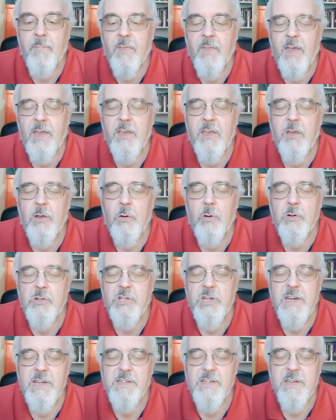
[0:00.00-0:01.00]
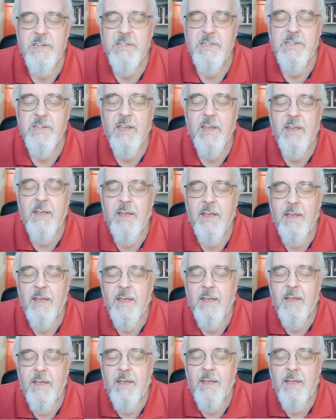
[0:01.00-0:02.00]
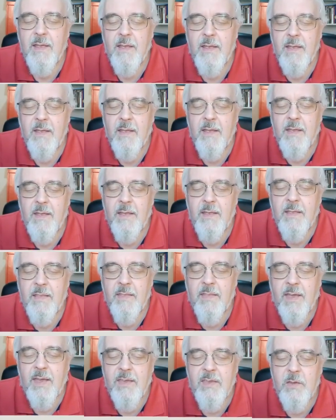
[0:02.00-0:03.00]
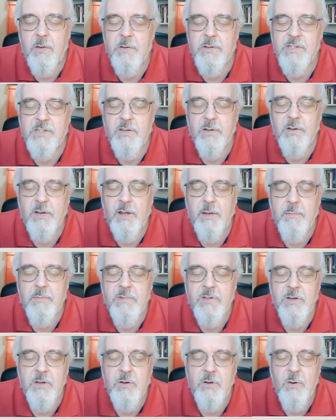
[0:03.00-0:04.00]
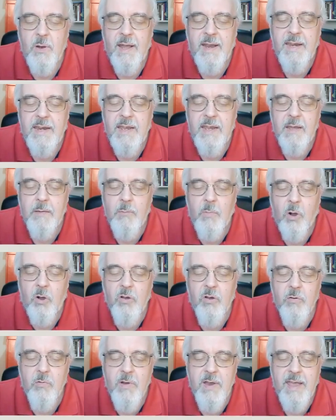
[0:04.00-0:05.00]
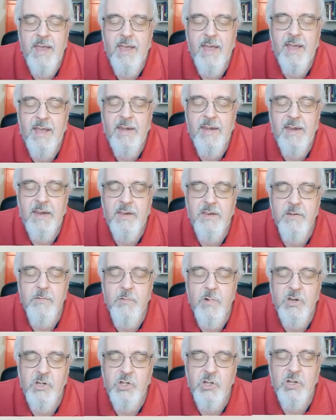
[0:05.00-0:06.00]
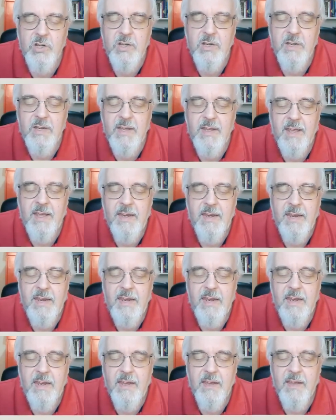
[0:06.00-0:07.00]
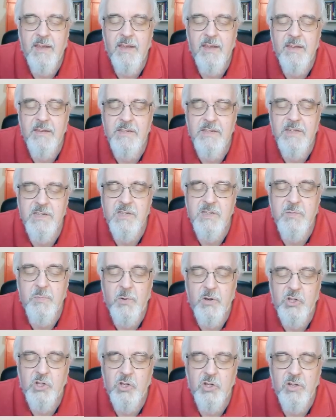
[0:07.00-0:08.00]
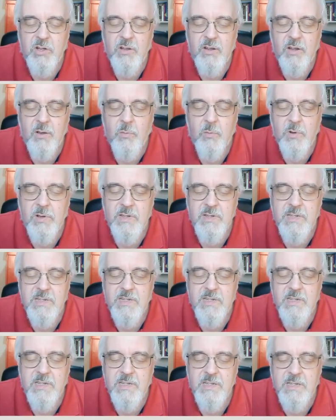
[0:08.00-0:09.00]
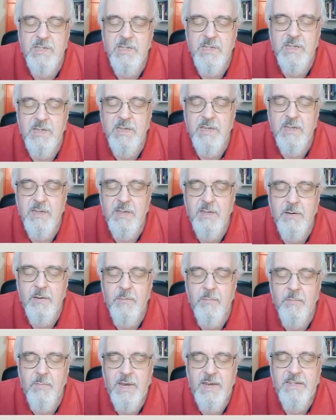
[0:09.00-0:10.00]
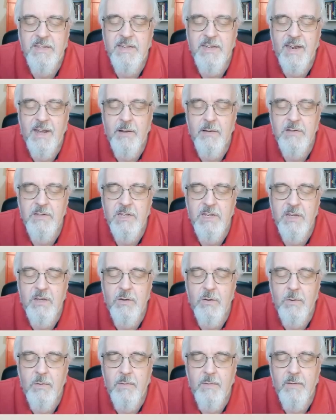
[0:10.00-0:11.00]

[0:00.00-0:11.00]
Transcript: Thank you, Lord Jesus, that you stood up to any mockery, any derision, any suspicion that was meted out to you.